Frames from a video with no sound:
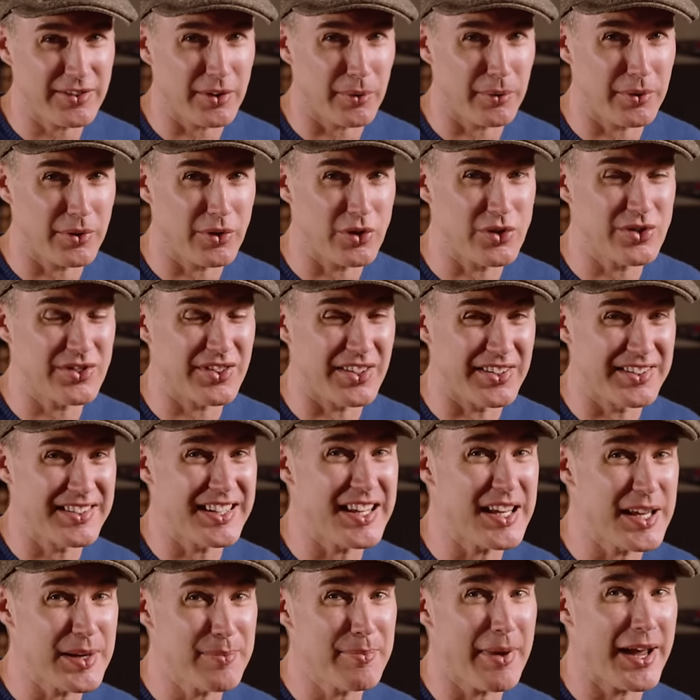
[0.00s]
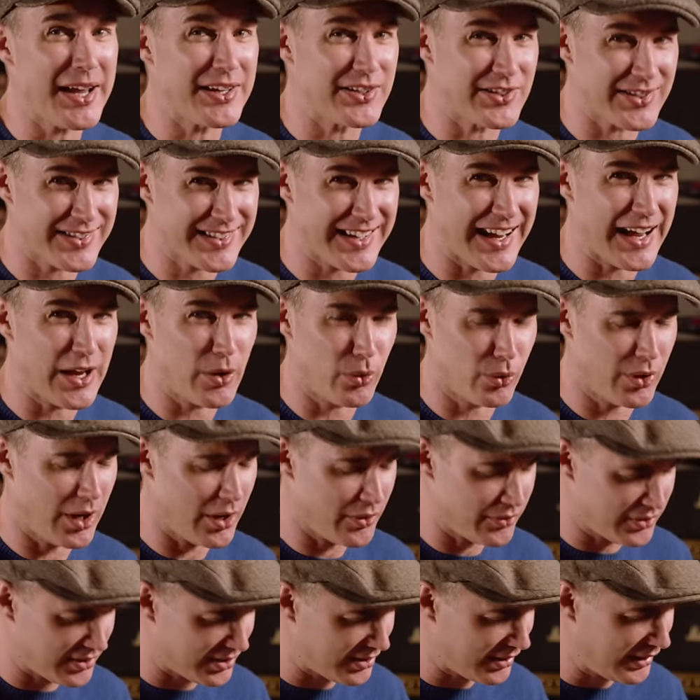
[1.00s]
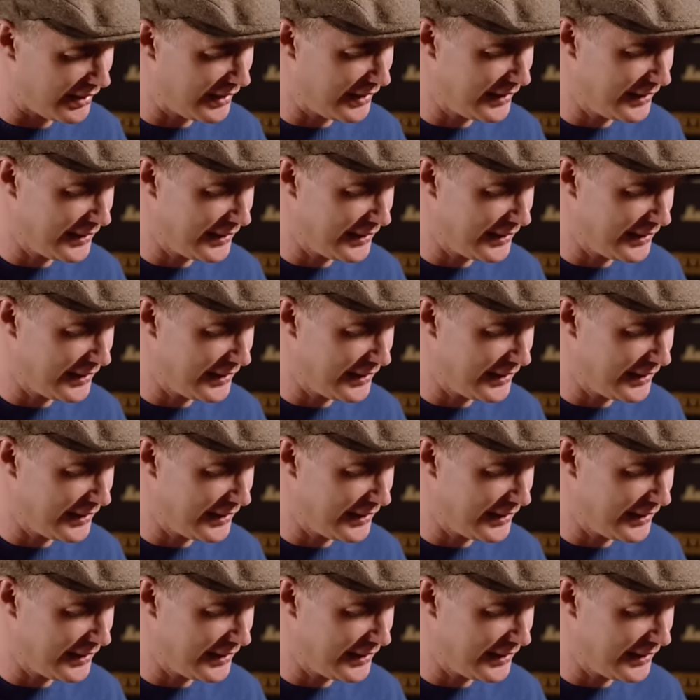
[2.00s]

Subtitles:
so we'd use the D major scale notes